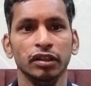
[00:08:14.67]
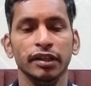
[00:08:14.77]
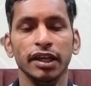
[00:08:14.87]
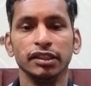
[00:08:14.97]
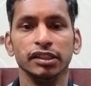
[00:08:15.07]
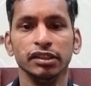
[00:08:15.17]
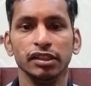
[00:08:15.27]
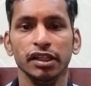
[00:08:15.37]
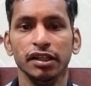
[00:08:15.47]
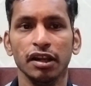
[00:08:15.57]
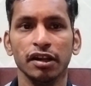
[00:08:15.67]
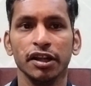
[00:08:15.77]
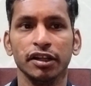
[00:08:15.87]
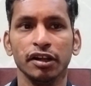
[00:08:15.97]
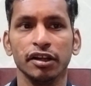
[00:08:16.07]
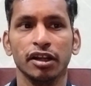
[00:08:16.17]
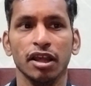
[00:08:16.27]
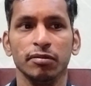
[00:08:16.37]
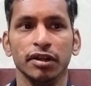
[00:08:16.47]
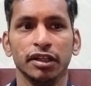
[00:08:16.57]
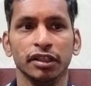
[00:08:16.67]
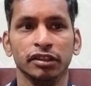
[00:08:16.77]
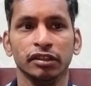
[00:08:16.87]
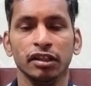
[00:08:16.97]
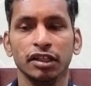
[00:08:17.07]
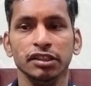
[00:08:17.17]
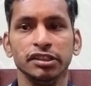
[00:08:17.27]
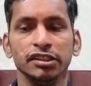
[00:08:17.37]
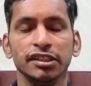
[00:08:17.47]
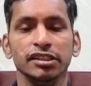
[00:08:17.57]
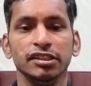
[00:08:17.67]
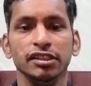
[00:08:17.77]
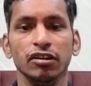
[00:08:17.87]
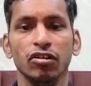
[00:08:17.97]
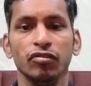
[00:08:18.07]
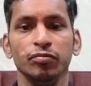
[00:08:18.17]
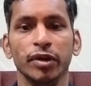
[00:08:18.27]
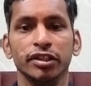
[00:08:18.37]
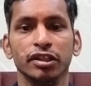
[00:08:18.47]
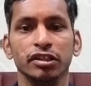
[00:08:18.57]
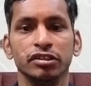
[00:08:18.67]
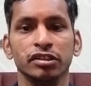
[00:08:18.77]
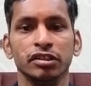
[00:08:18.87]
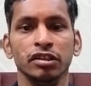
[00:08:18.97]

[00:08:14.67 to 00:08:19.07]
Next is inter-rater reliability, the consistency of measures